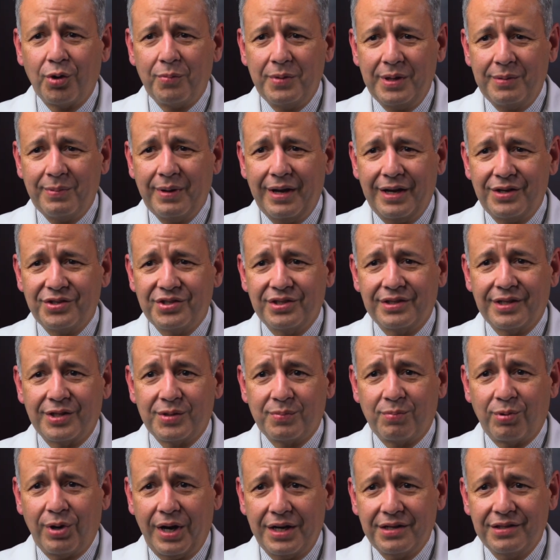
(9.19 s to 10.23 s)
OB patient that's
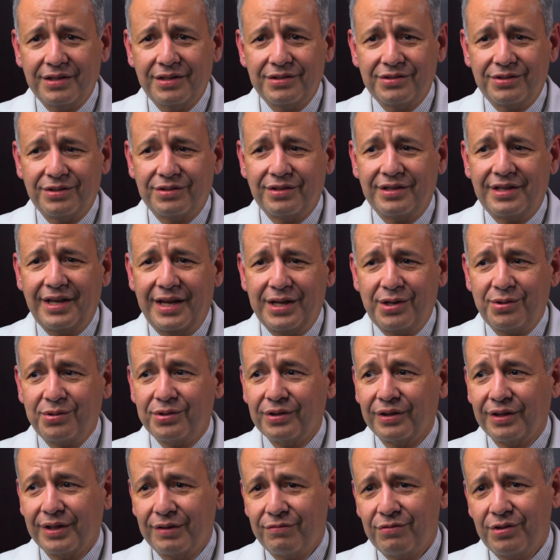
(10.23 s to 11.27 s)
pregnant to the day you
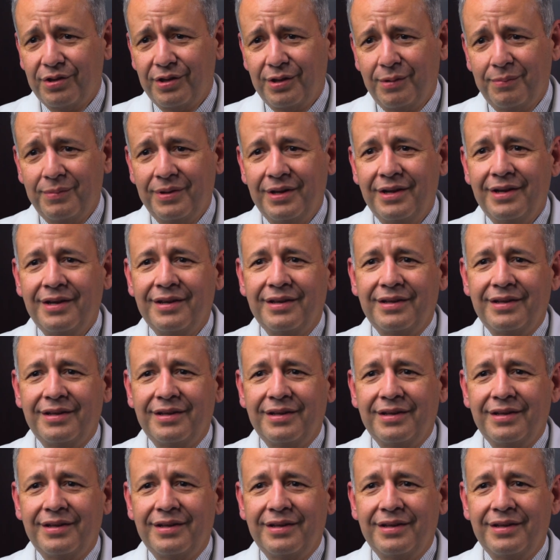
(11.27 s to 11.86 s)
deliver them.